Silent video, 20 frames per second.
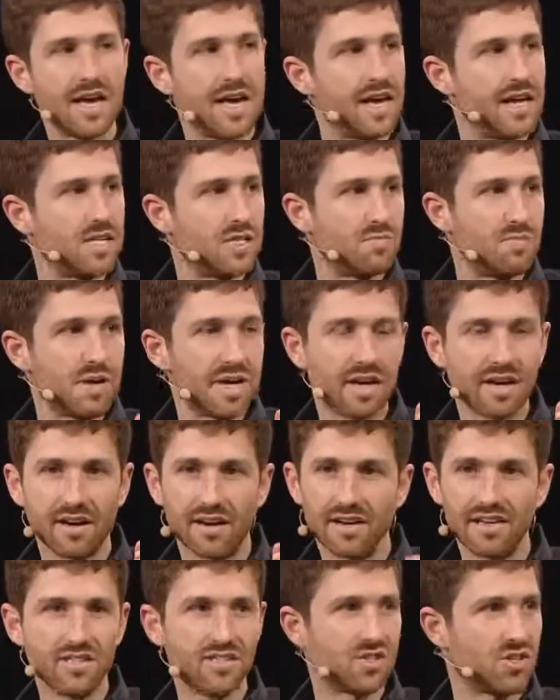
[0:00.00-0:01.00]
It's
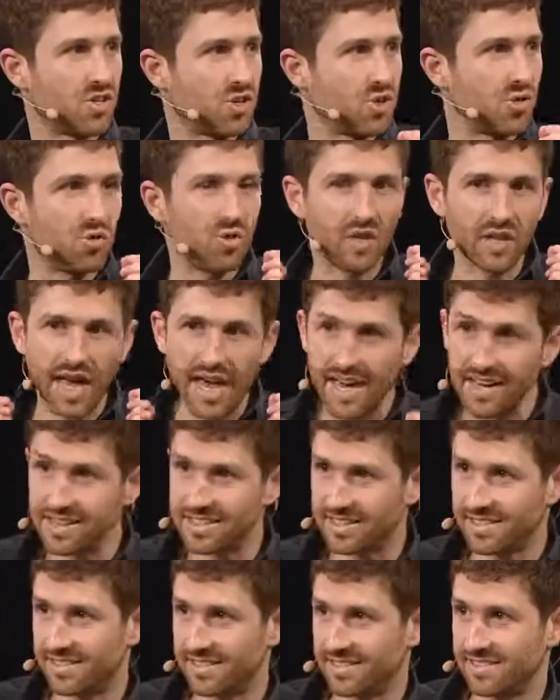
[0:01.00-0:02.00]
because you
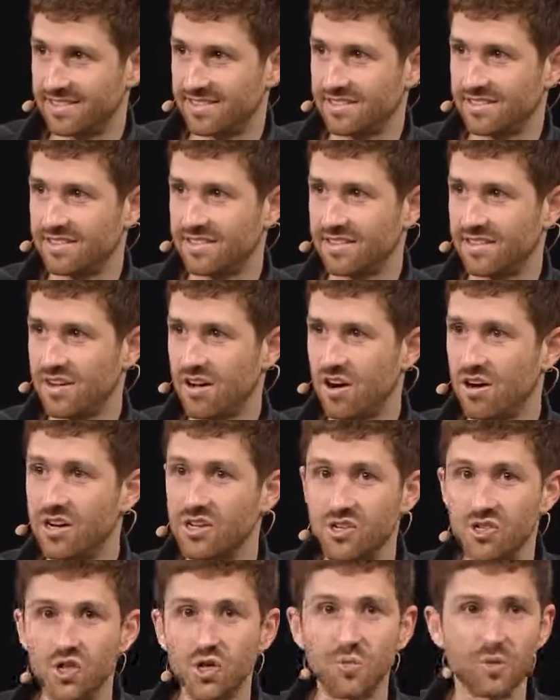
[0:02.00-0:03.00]
landed on a
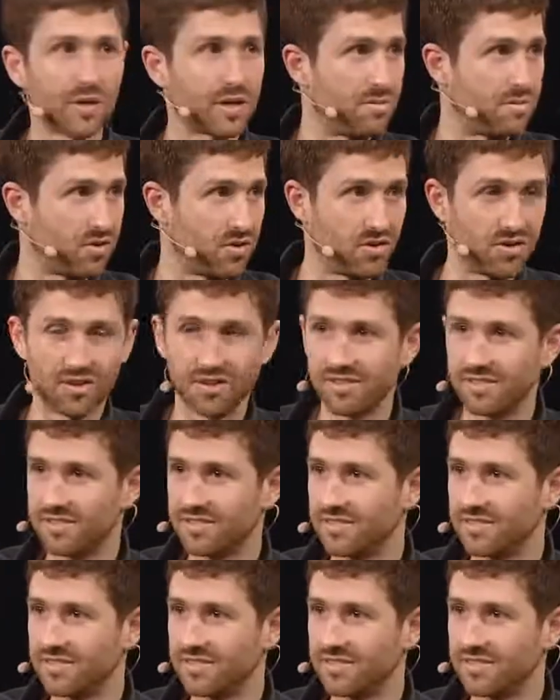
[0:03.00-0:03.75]
supercomputer